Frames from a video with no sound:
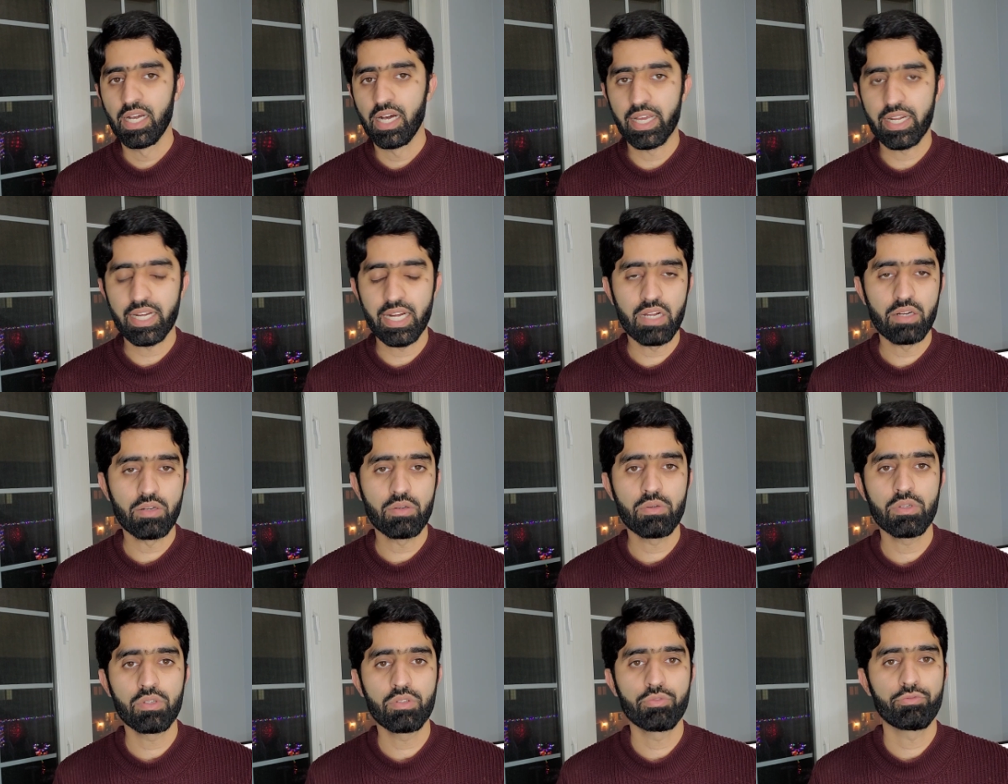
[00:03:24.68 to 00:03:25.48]

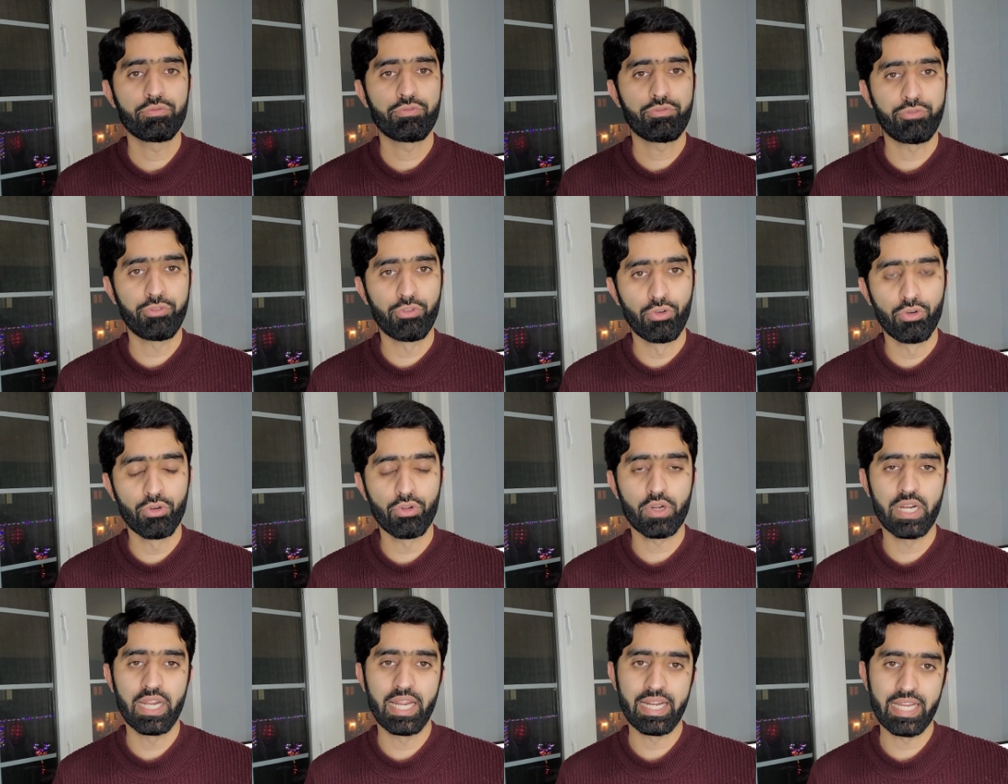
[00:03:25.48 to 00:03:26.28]
around
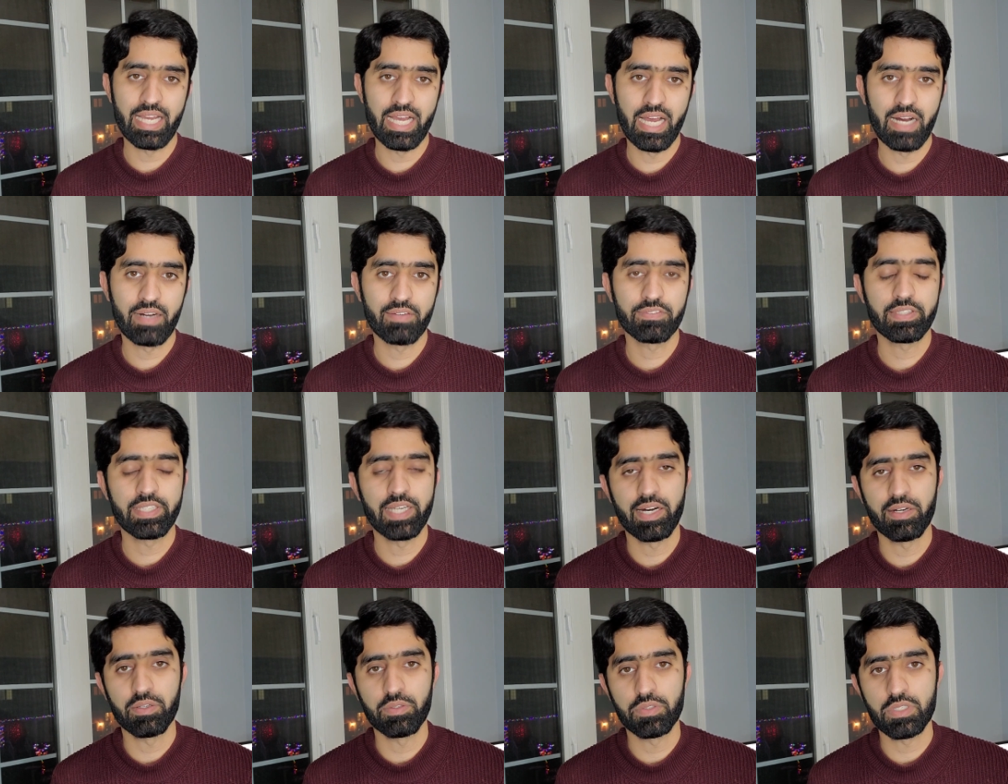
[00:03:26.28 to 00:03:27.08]
four and a half
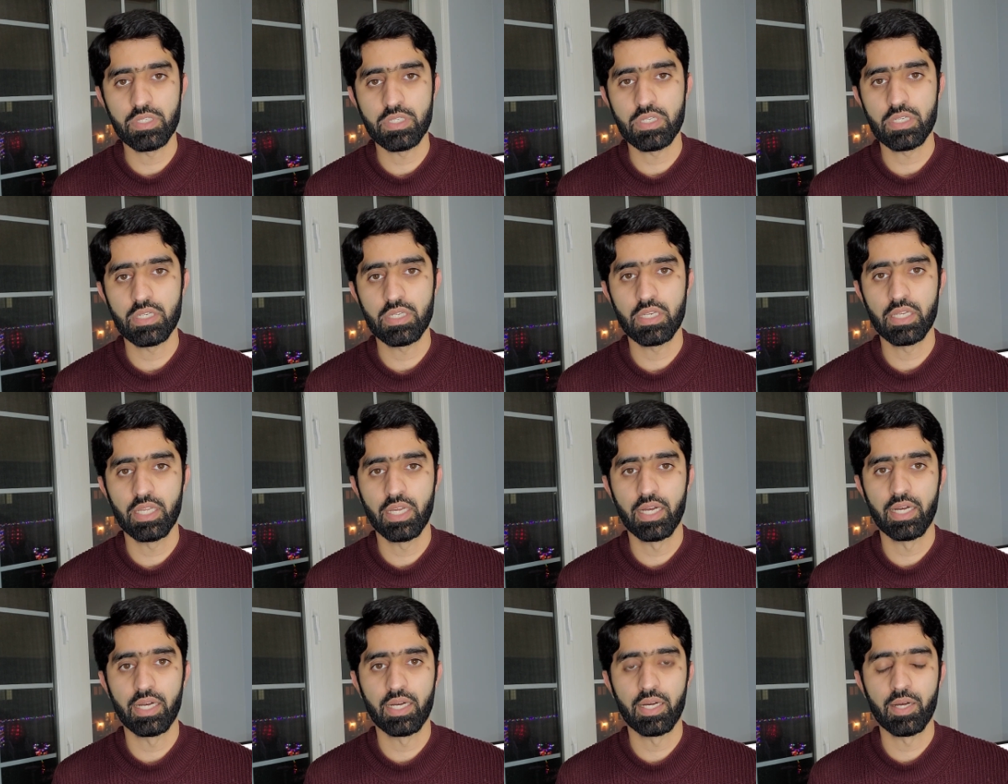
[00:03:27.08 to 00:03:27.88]
thousand
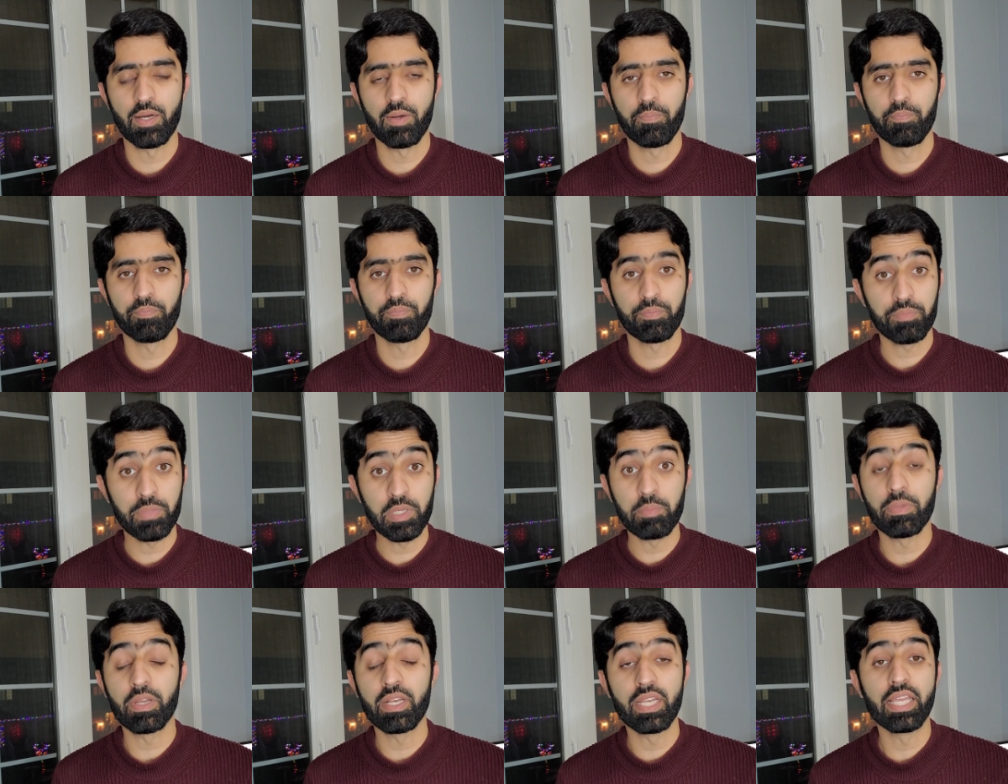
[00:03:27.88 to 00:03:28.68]
um,
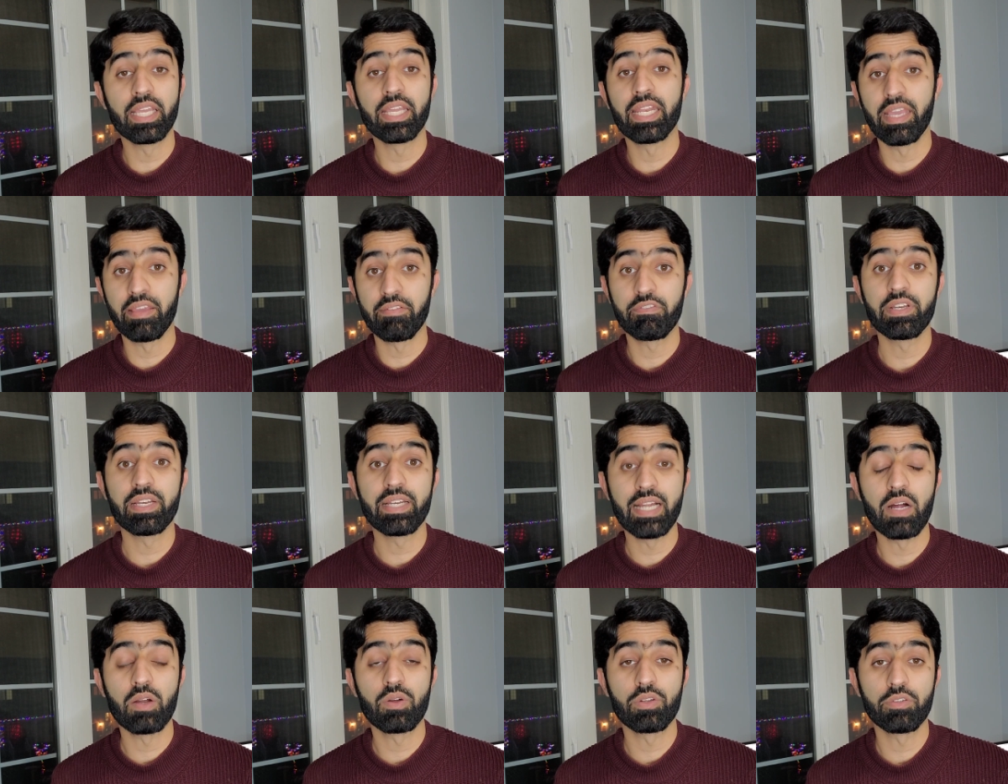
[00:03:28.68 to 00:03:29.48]
people in every
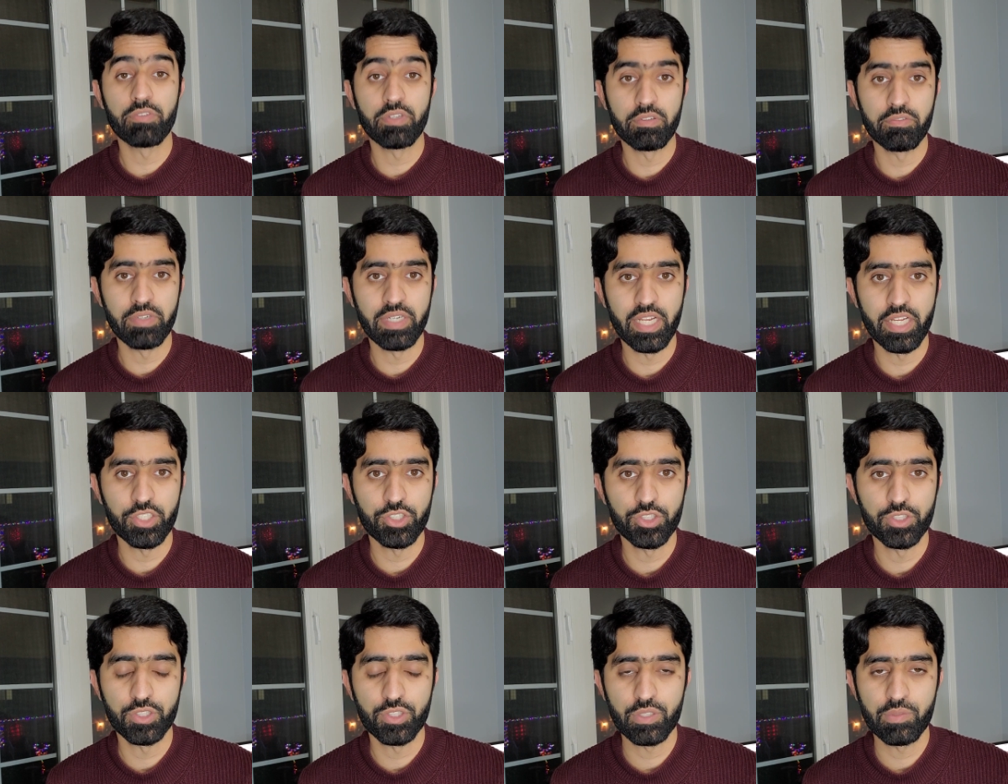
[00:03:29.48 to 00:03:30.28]
round of
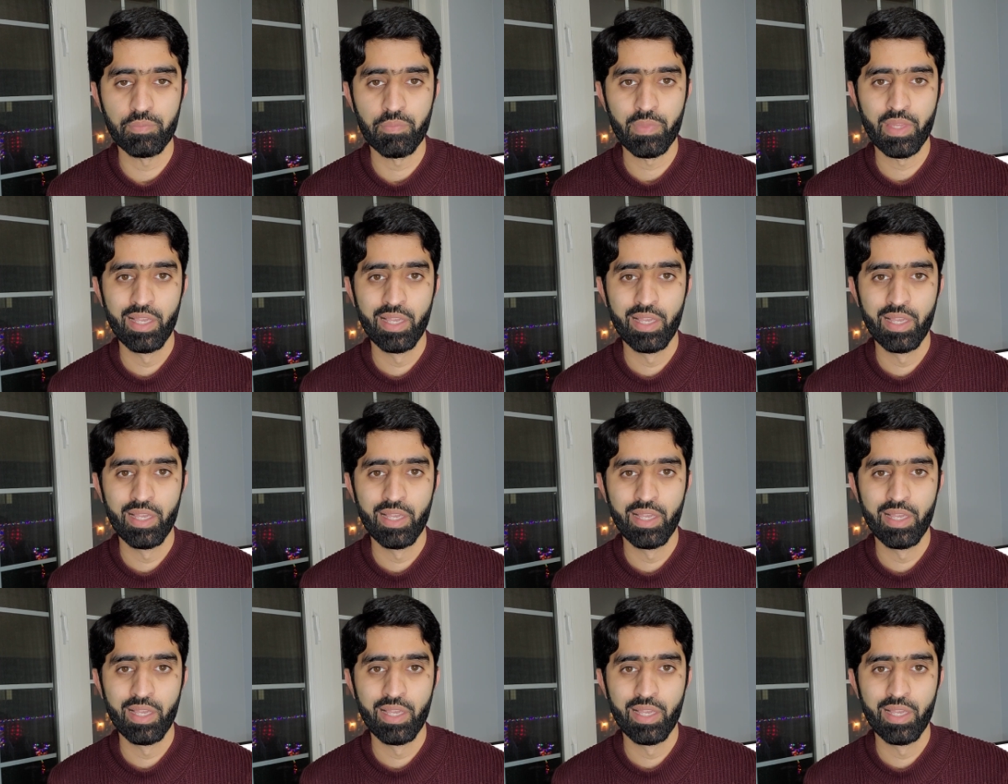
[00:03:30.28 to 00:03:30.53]
invitations.